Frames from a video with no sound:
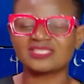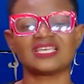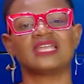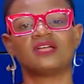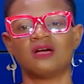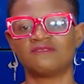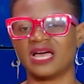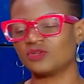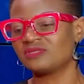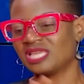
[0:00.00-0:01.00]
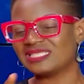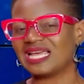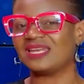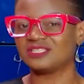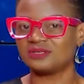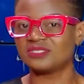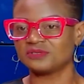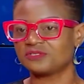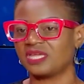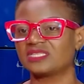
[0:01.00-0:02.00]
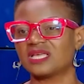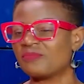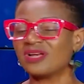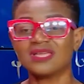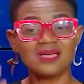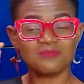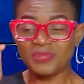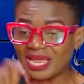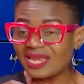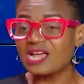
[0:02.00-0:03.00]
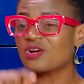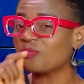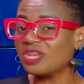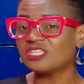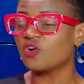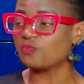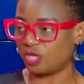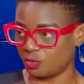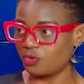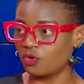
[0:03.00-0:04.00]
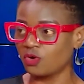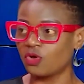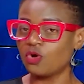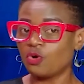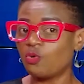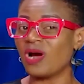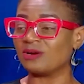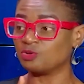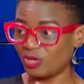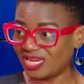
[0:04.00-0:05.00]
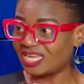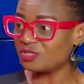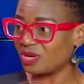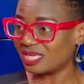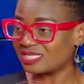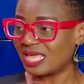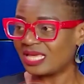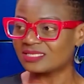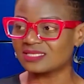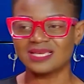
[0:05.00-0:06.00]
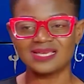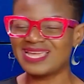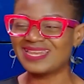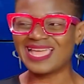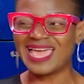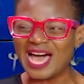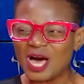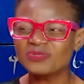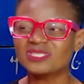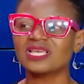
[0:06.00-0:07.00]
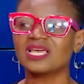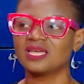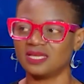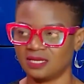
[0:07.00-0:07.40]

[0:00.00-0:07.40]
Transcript: and all of that. So these are little things. But being in a community of people who are really doing these things, it helps a